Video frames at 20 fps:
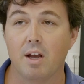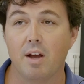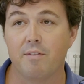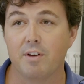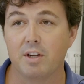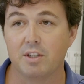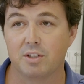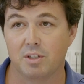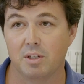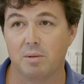
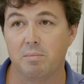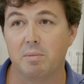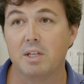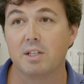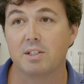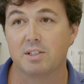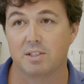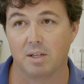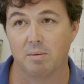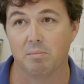eventually be
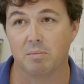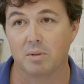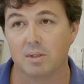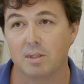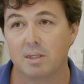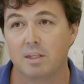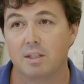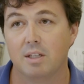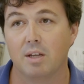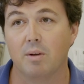
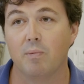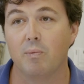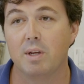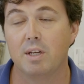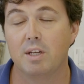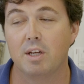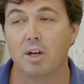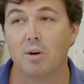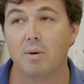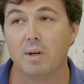assembled. Then we
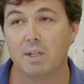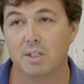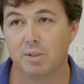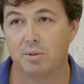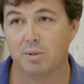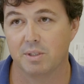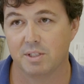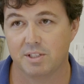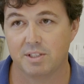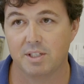go
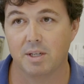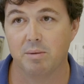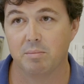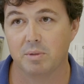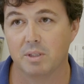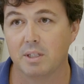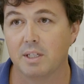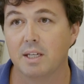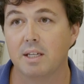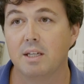into
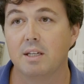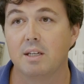assembly